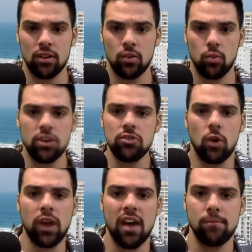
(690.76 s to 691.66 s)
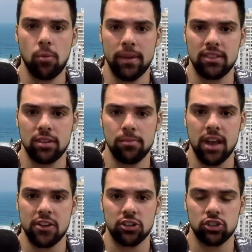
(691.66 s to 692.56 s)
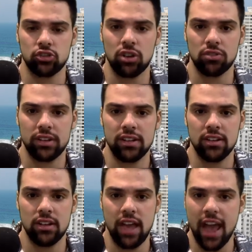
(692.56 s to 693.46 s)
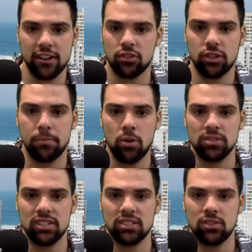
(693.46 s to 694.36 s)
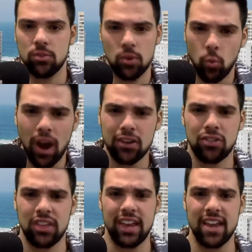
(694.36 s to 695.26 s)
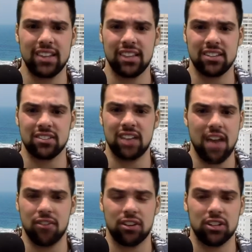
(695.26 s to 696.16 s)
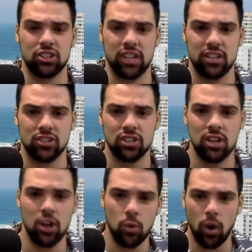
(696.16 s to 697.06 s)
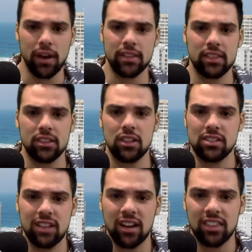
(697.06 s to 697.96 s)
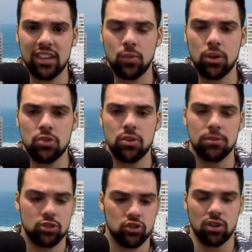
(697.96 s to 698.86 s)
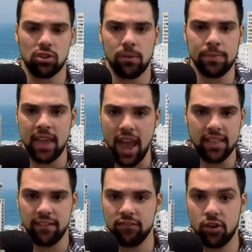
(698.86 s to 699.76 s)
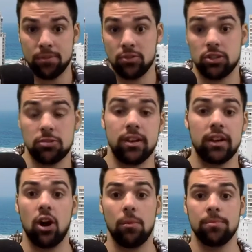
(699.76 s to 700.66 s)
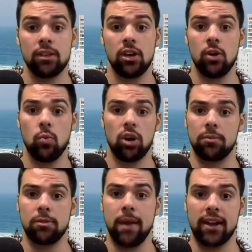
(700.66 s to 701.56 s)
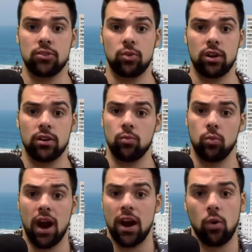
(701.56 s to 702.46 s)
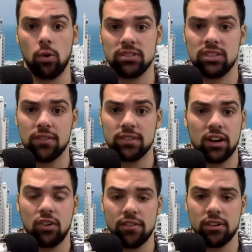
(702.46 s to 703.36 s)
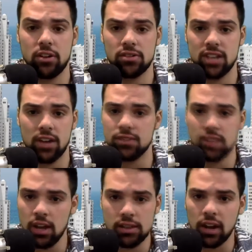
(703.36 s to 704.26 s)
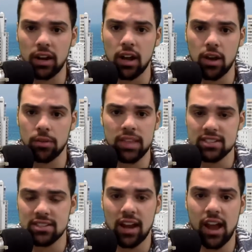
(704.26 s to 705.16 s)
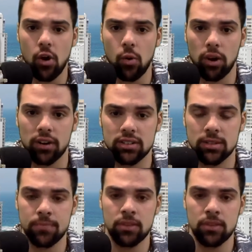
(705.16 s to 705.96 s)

When you don't have momentum and you're struggling entering the postseason, why do you think anything is ever going to change? Why? It's not a thing where you could struggle and then flip a switch and be like, oh, we're going to be back to our old selves, our 11-year-old selves. No. That's not how it works.